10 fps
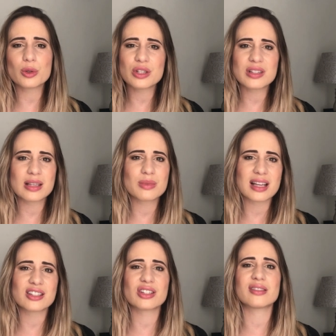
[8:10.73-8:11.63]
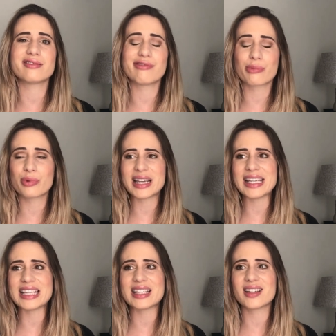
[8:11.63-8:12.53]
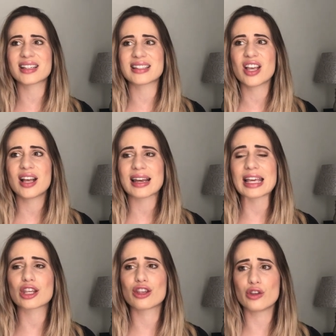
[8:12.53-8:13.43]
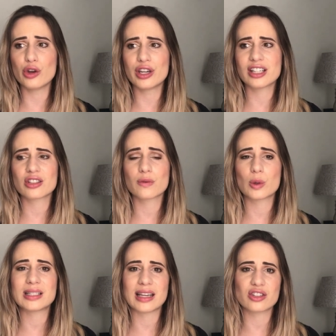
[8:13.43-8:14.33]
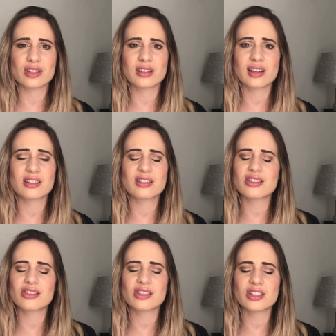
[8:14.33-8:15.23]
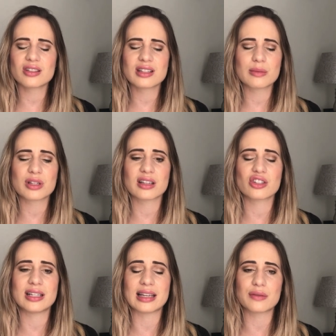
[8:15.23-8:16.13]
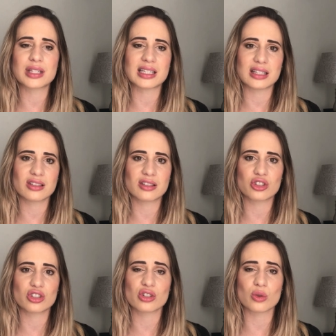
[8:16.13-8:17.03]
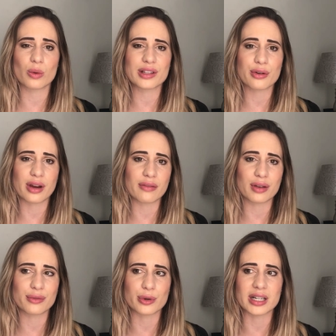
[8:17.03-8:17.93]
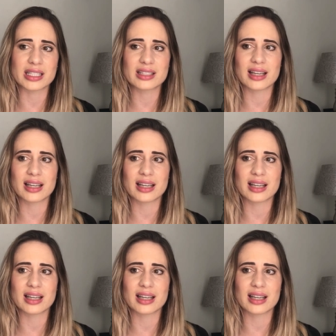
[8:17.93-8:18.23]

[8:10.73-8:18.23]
also seems like she really is like yearning just for attention. Like she just seems like she loves attention and she's always craving for it.